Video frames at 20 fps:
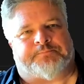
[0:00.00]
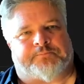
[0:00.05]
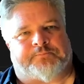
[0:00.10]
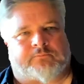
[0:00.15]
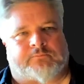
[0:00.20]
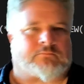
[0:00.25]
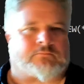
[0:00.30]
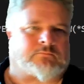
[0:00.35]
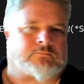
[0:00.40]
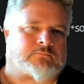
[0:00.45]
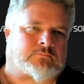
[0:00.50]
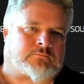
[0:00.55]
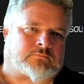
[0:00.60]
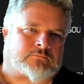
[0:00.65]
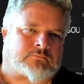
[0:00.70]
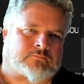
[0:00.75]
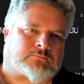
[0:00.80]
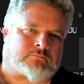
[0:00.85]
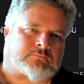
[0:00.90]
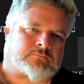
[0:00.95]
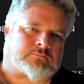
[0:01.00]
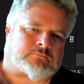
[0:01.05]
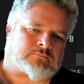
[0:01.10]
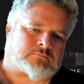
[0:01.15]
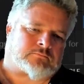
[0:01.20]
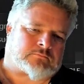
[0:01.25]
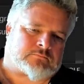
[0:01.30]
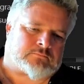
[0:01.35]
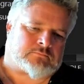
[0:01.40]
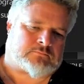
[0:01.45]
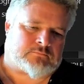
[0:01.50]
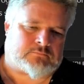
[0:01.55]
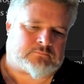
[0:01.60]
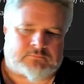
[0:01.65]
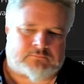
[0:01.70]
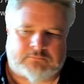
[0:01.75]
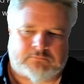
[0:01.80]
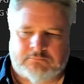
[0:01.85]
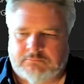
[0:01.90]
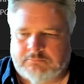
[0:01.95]

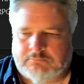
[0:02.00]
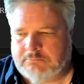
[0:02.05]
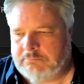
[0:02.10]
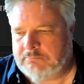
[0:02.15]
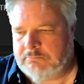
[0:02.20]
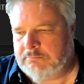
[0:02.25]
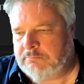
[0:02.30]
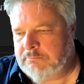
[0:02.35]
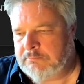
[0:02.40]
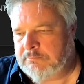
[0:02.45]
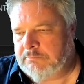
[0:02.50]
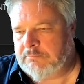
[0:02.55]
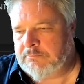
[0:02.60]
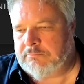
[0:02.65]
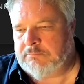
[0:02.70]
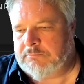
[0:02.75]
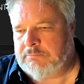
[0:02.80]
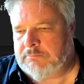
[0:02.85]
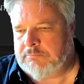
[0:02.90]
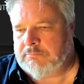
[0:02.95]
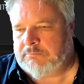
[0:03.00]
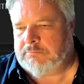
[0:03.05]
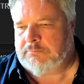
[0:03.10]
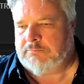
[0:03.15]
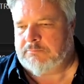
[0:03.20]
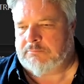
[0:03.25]
(silence)